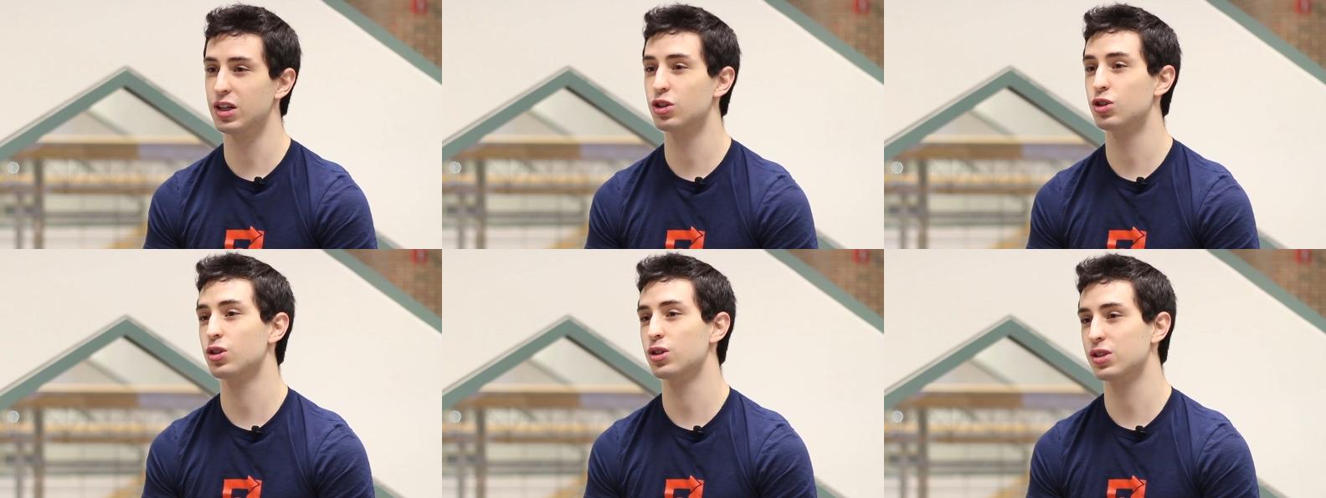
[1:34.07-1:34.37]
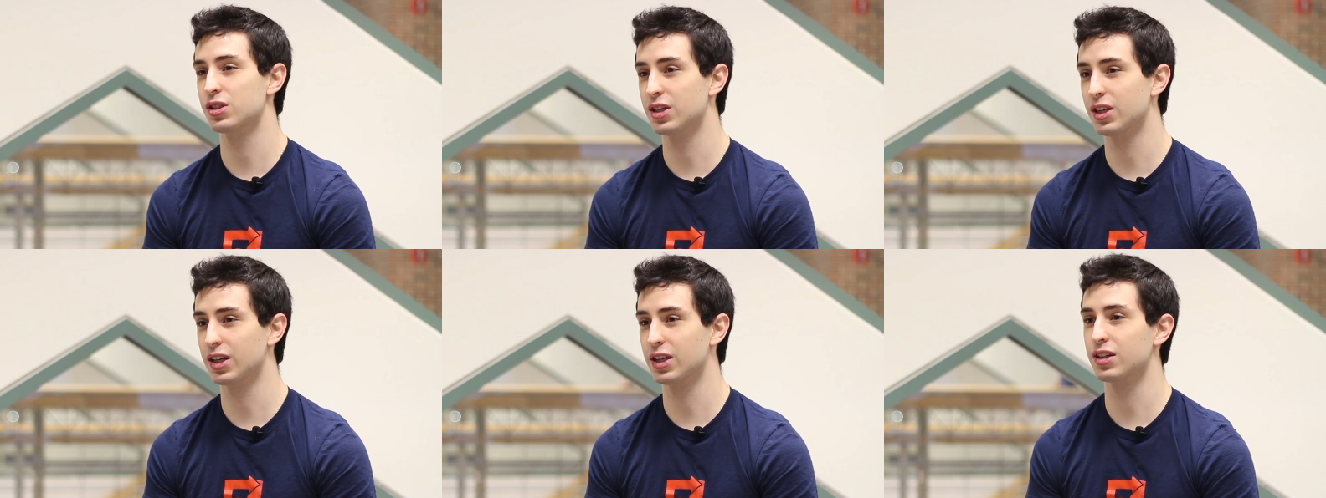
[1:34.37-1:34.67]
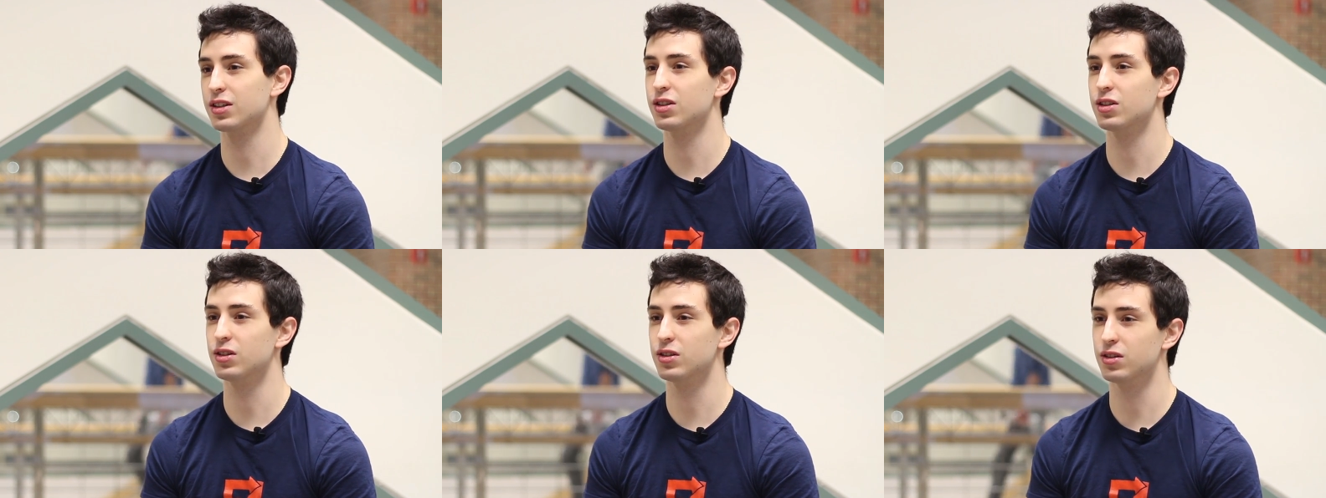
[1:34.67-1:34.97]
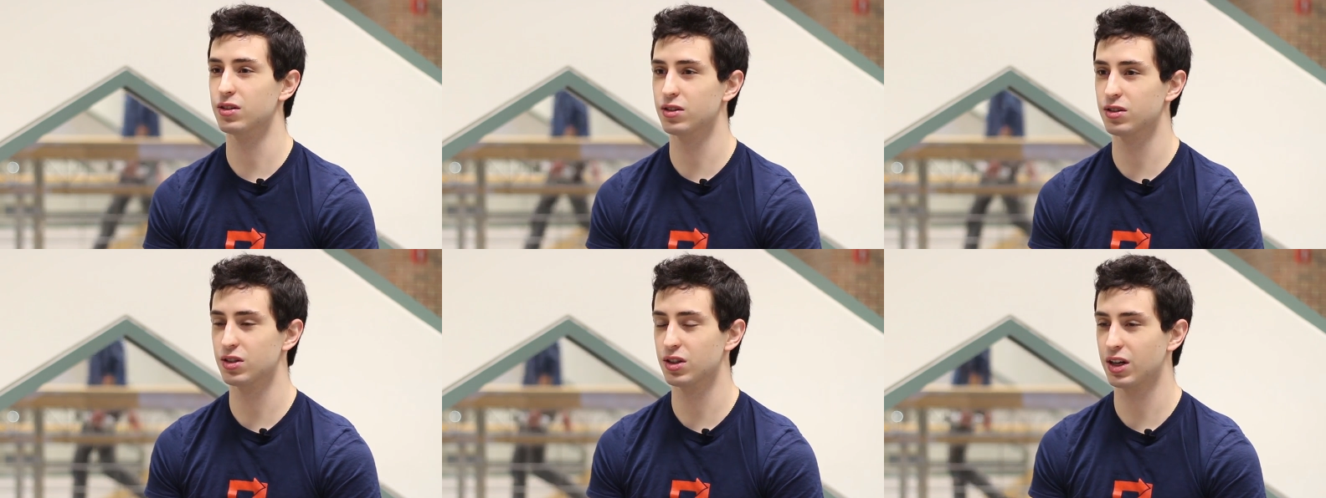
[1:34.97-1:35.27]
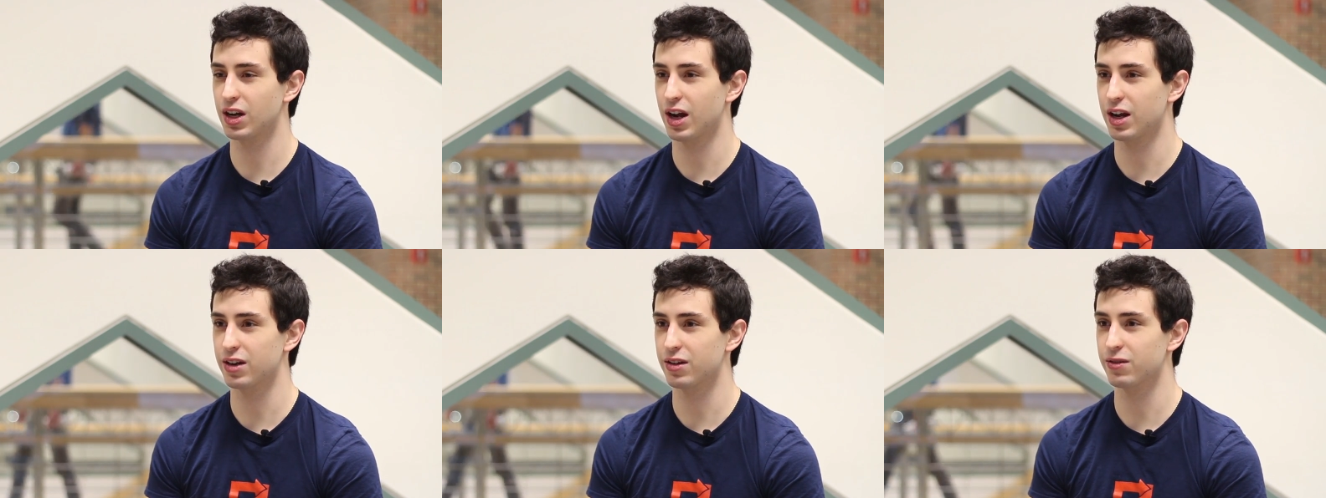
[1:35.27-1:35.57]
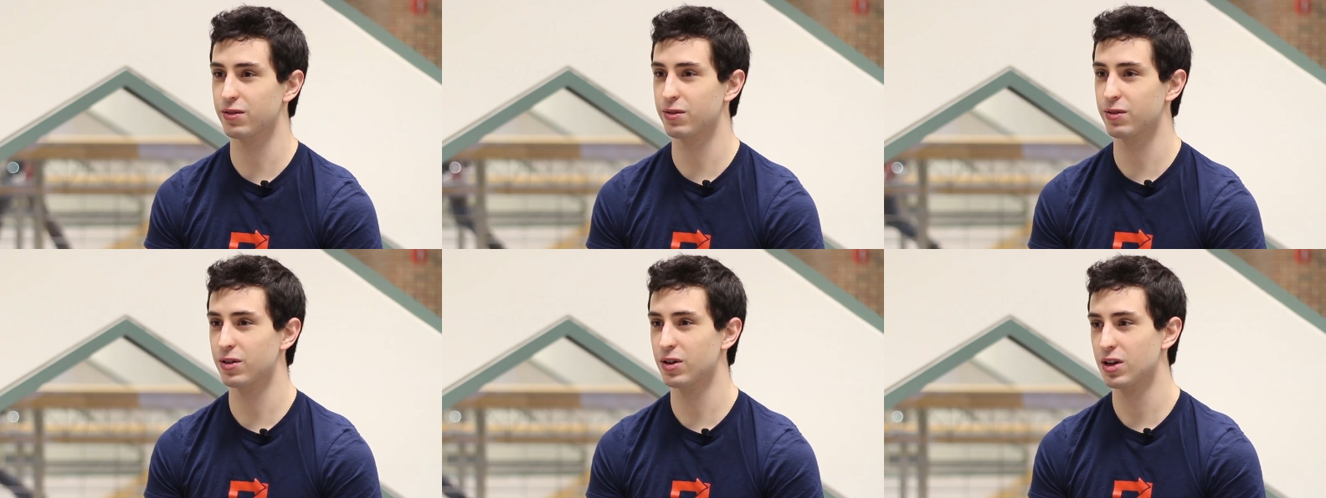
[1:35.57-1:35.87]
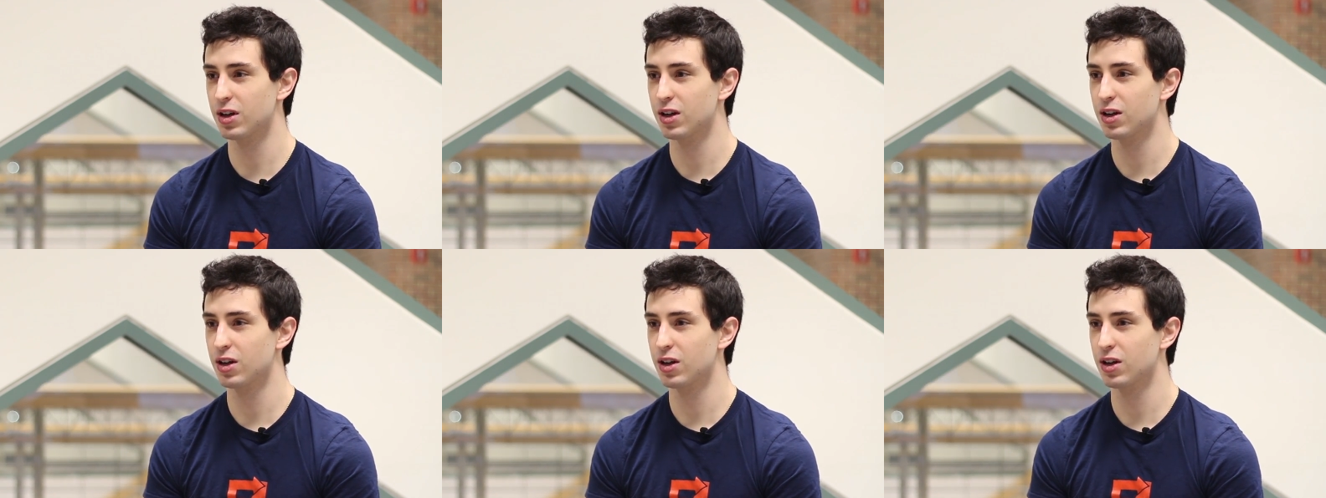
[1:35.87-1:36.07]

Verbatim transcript: interesting to, to kind of,